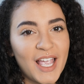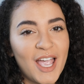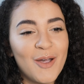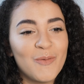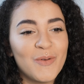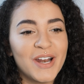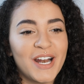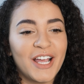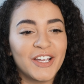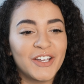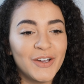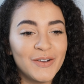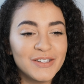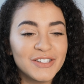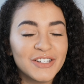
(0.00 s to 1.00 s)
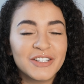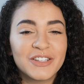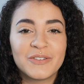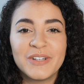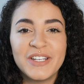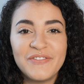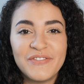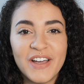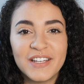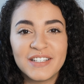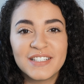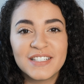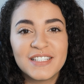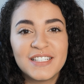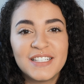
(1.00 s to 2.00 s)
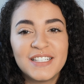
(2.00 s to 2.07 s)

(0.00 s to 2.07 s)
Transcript: And when I go and look at the refund,